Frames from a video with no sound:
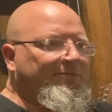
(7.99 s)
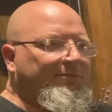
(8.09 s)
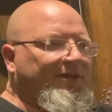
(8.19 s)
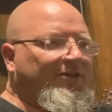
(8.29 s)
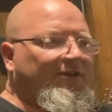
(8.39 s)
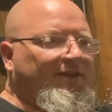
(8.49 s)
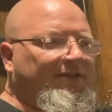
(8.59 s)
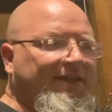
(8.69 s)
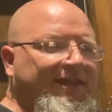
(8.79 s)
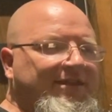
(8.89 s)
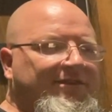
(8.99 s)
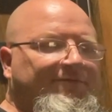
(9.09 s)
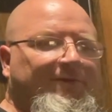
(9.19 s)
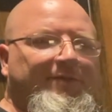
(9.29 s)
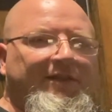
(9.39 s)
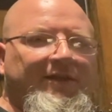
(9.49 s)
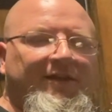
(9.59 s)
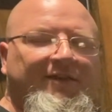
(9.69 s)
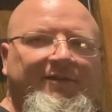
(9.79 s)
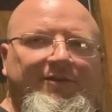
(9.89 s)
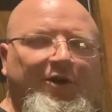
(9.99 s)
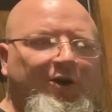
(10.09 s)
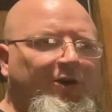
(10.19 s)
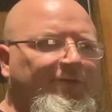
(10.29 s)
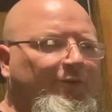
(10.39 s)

But here I am, Heath from the Nerd